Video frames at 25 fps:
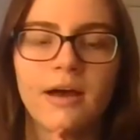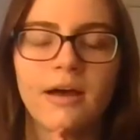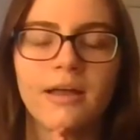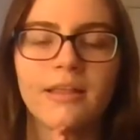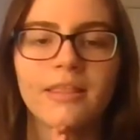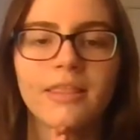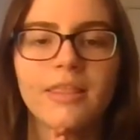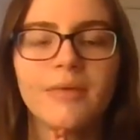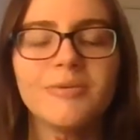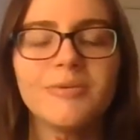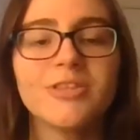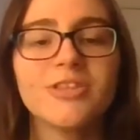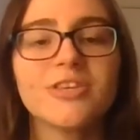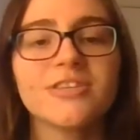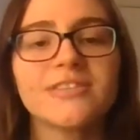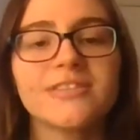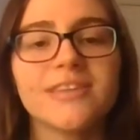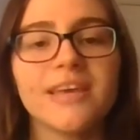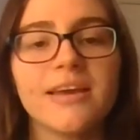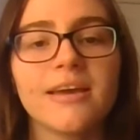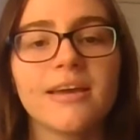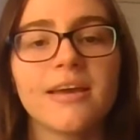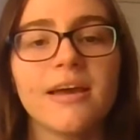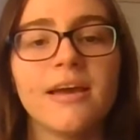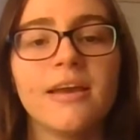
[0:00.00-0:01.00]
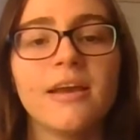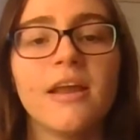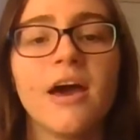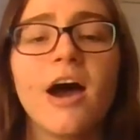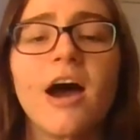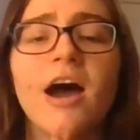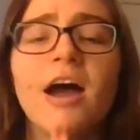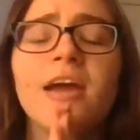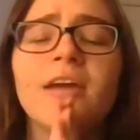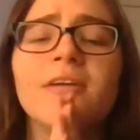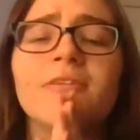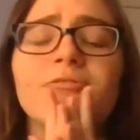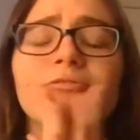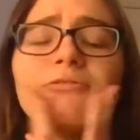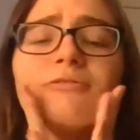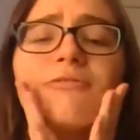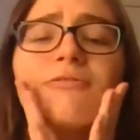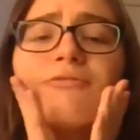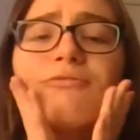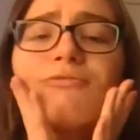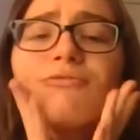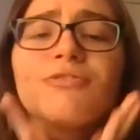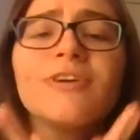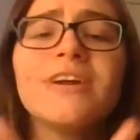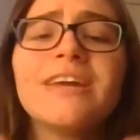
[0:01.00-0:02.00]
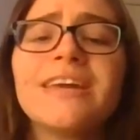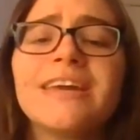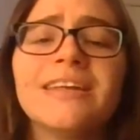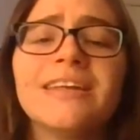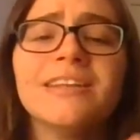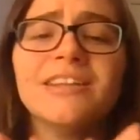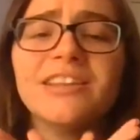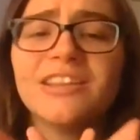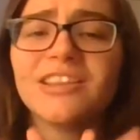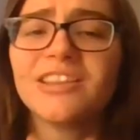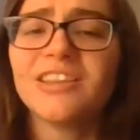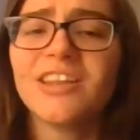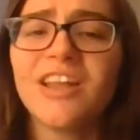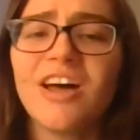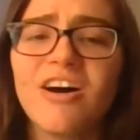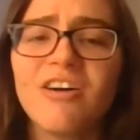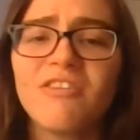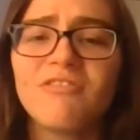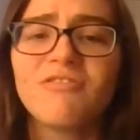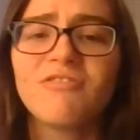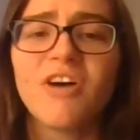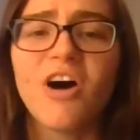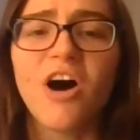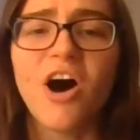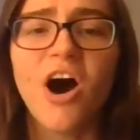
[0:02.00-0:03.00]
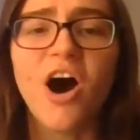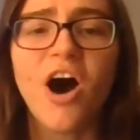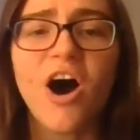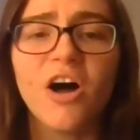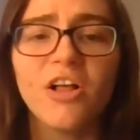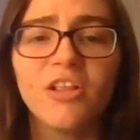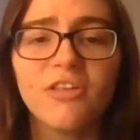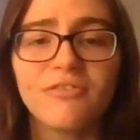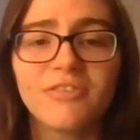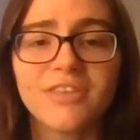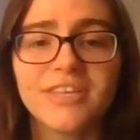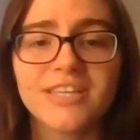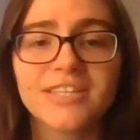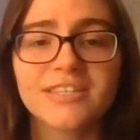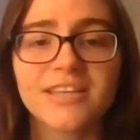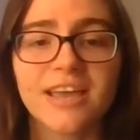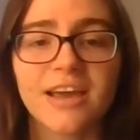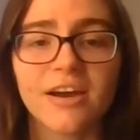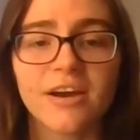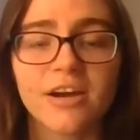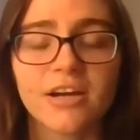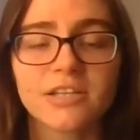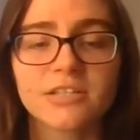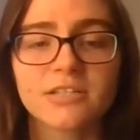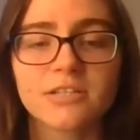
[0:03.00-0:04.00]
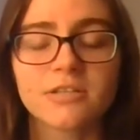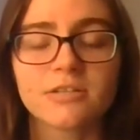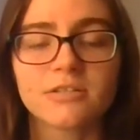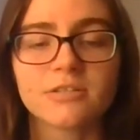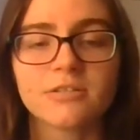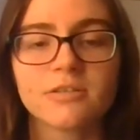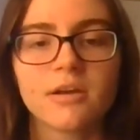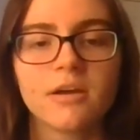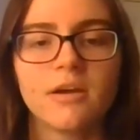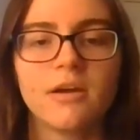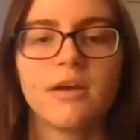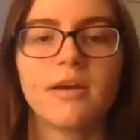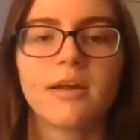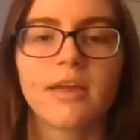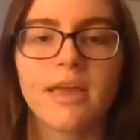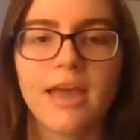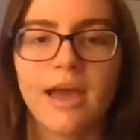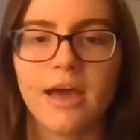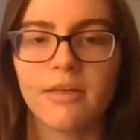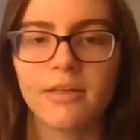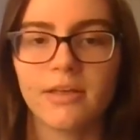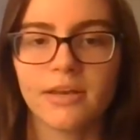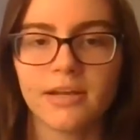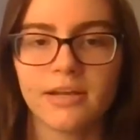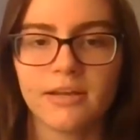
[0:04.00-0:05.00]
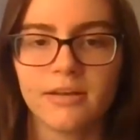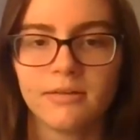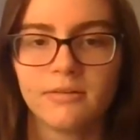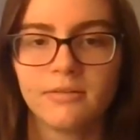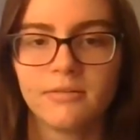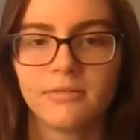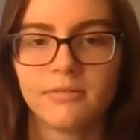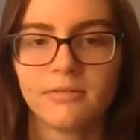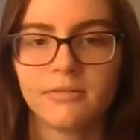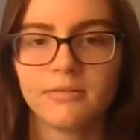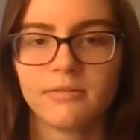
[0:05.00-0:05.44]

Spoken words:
Let me just say again, I freaking love all of these characters. Kaladin,